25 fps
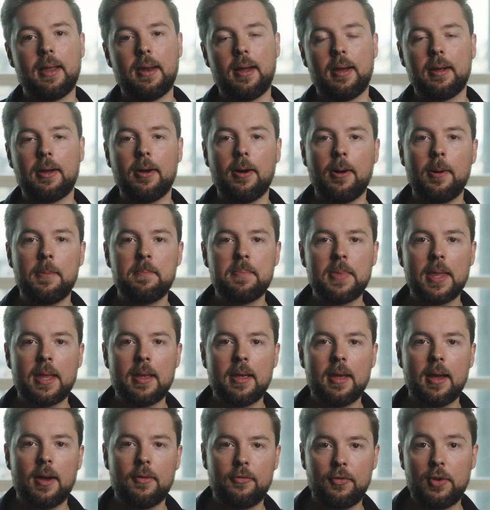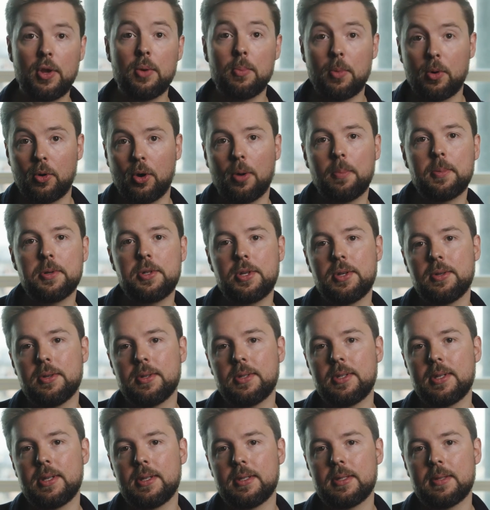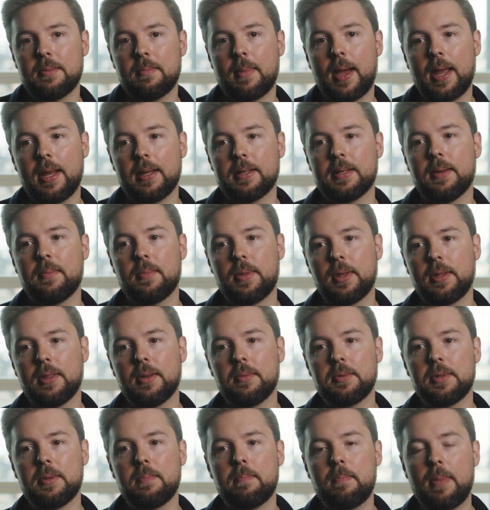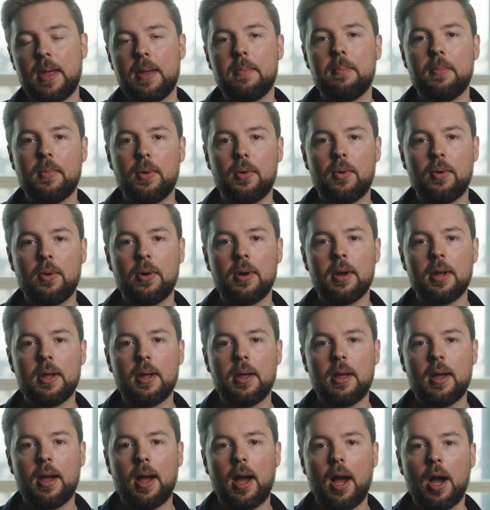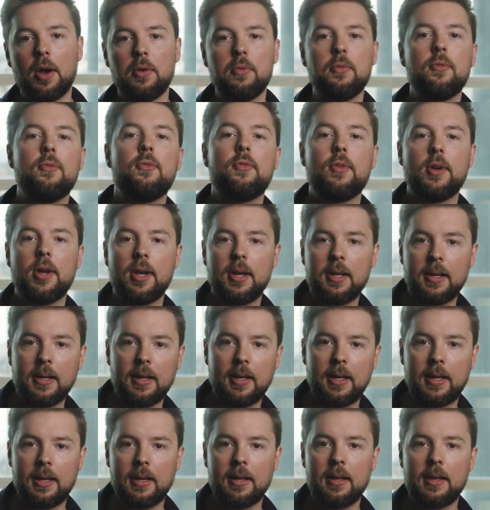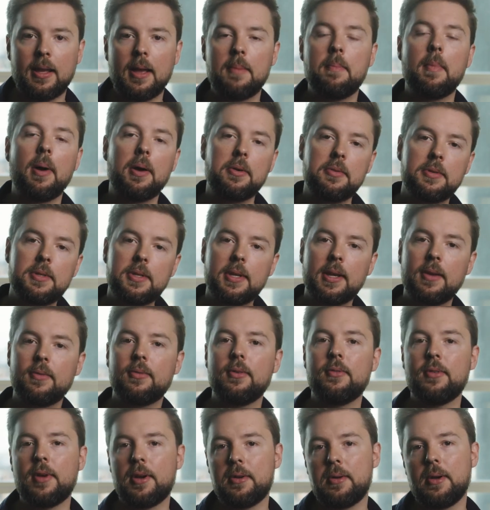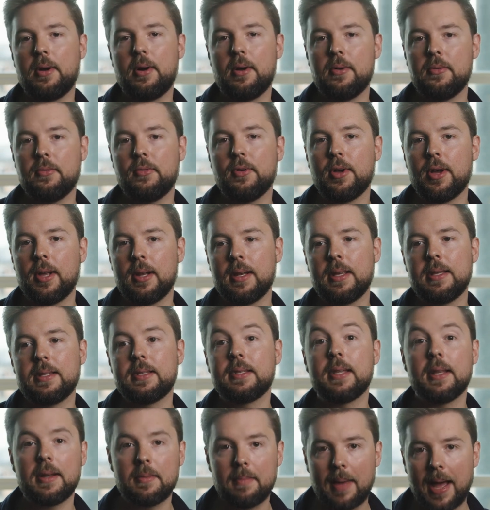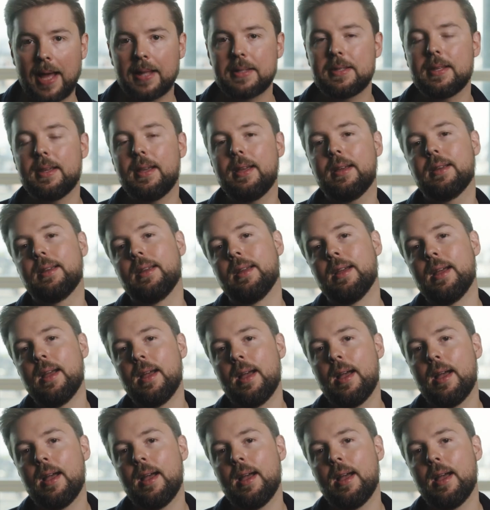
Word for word: And I got a few more opportunities to make something that was a bit more overtly emotive, overtly cinematic,